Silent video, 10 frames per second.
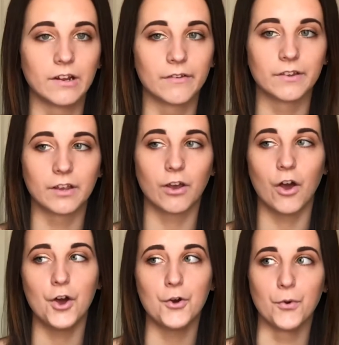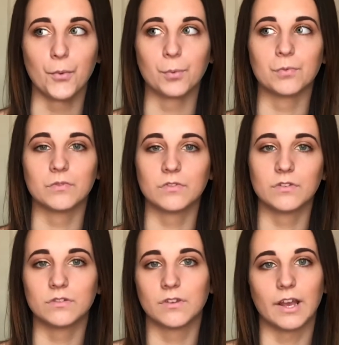And I was like, oh,
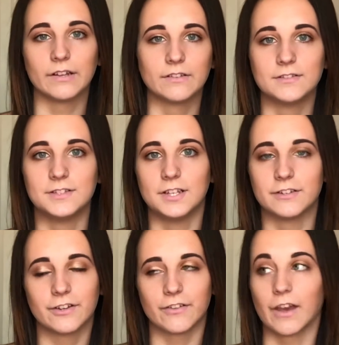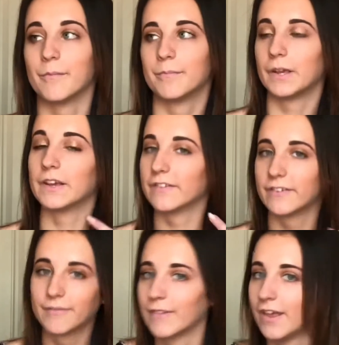I didn't know that
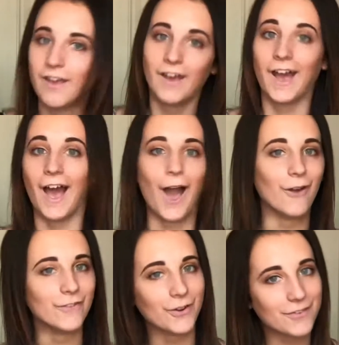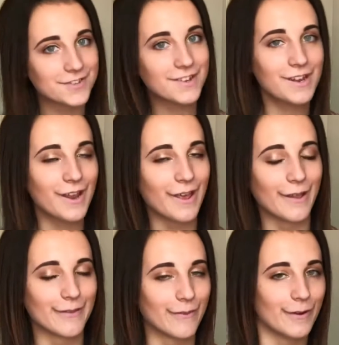because I've never seen
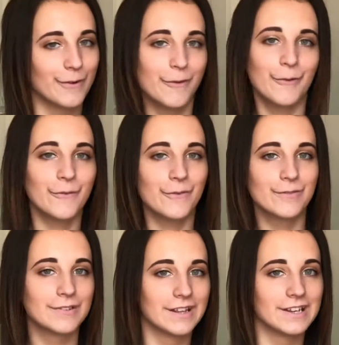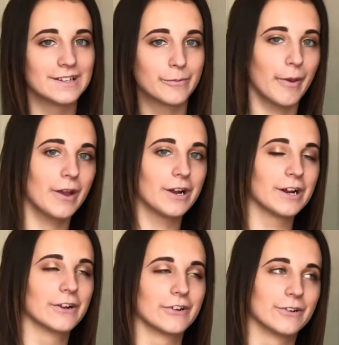it, so I don't know if it
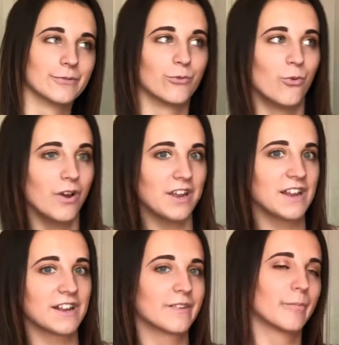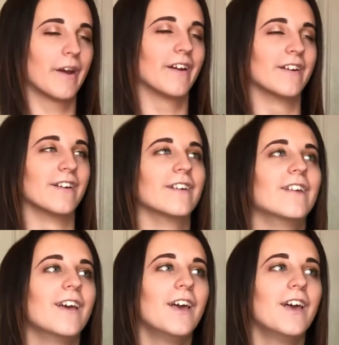expired or when it expired.